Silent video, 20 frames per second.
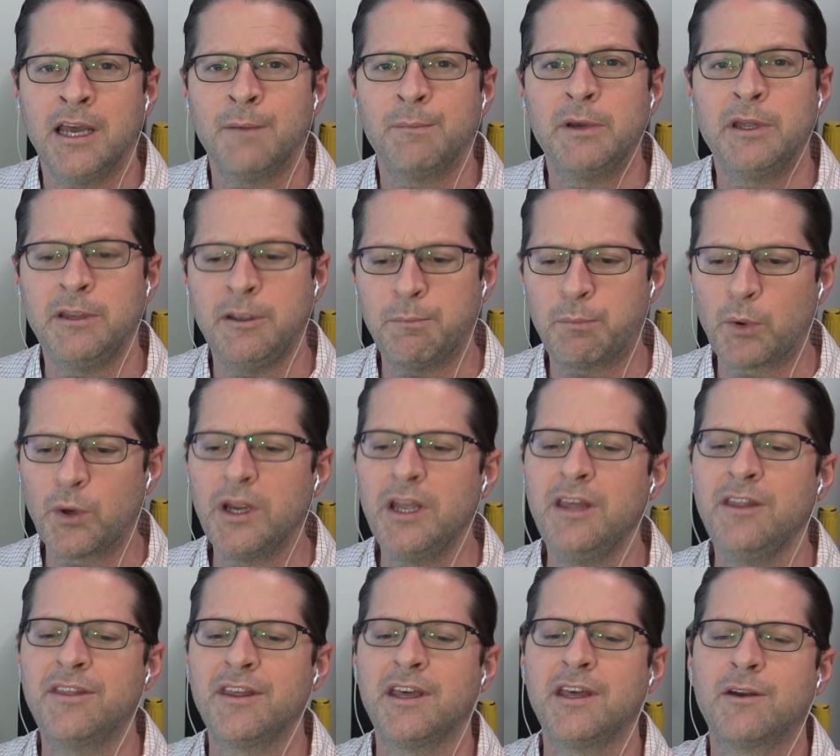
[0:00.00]
But you
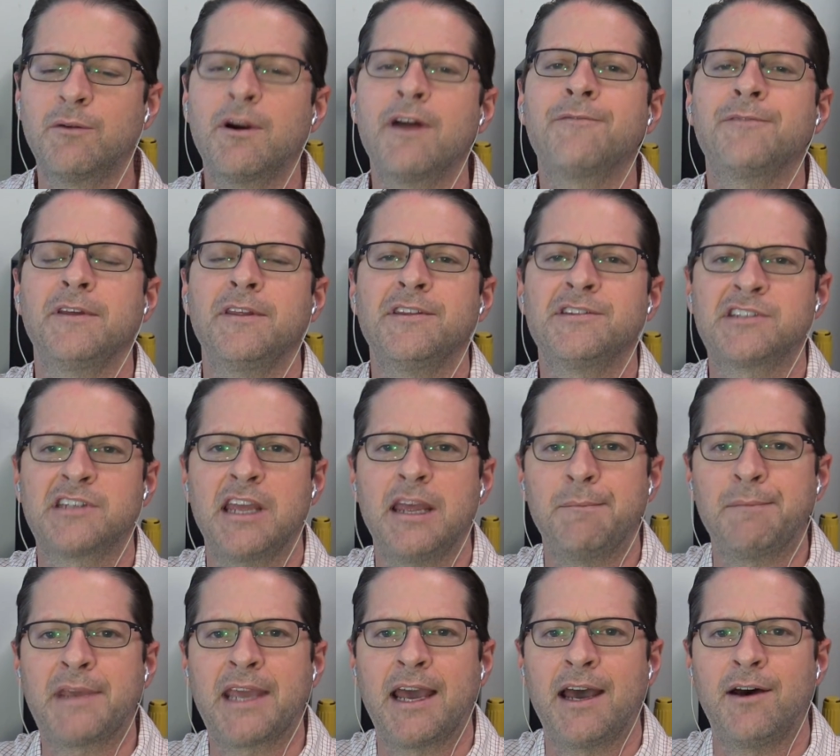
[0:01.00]
breathe in roughly the
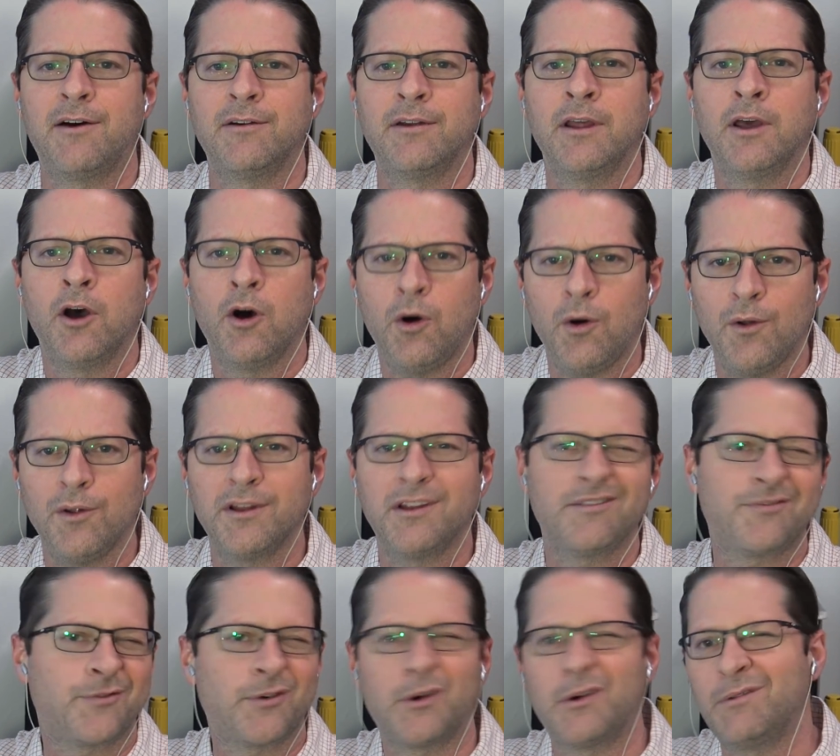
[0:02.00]
same count, hold
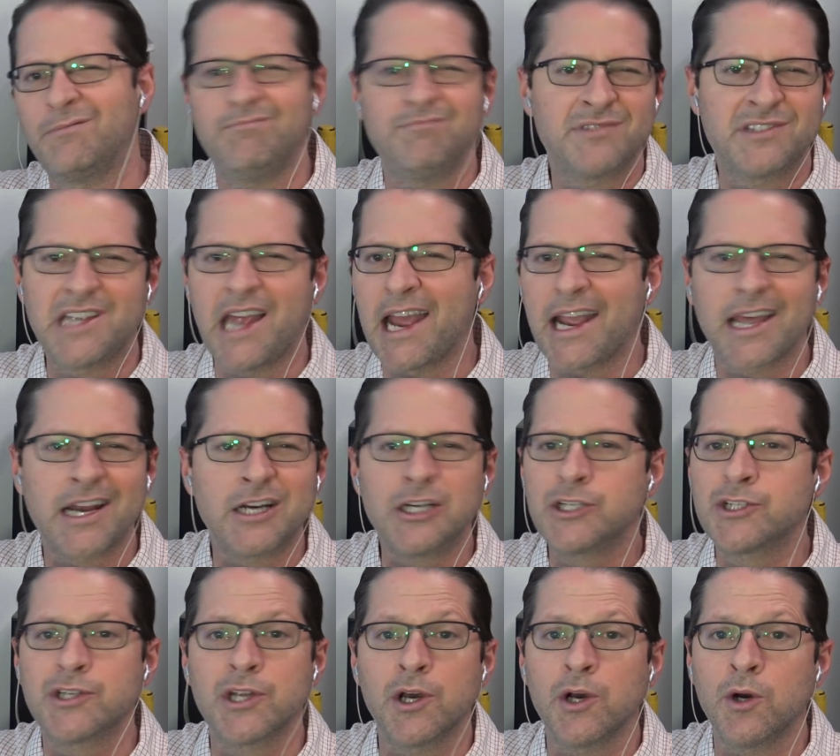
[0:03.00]
it for a second or
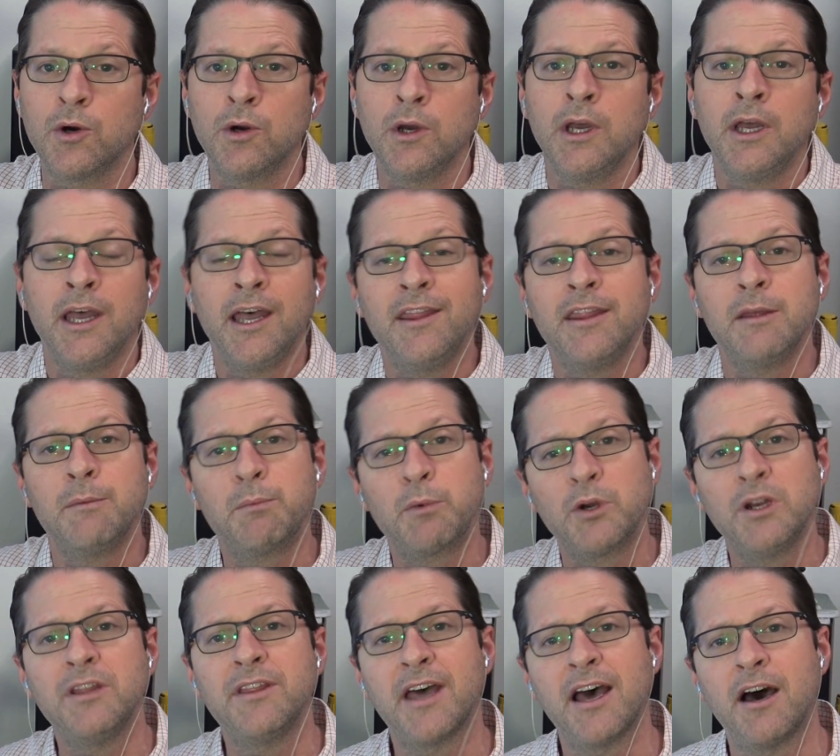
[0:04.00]
so, and then
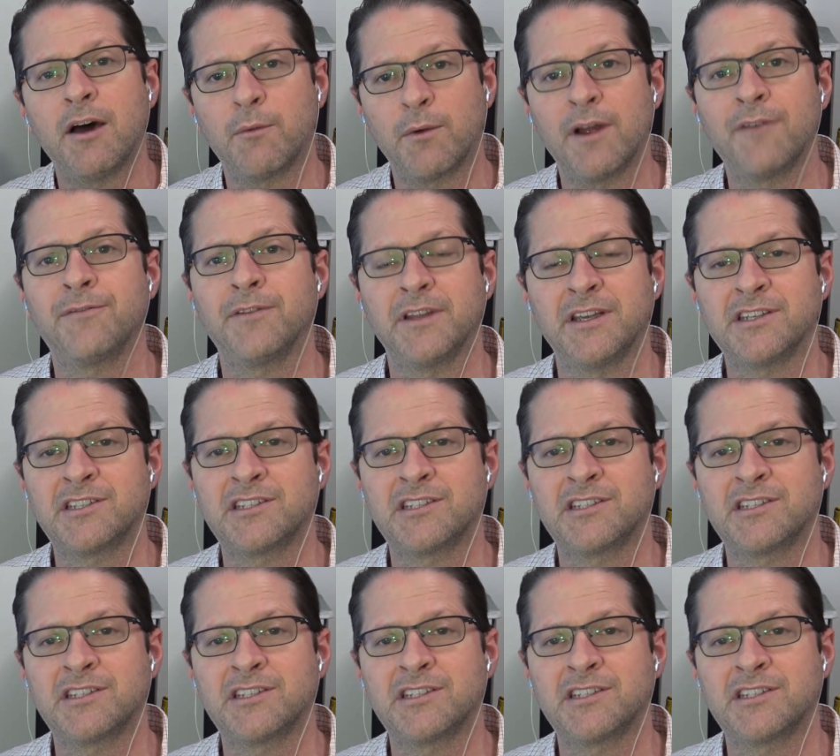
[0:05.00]
breathe out roughly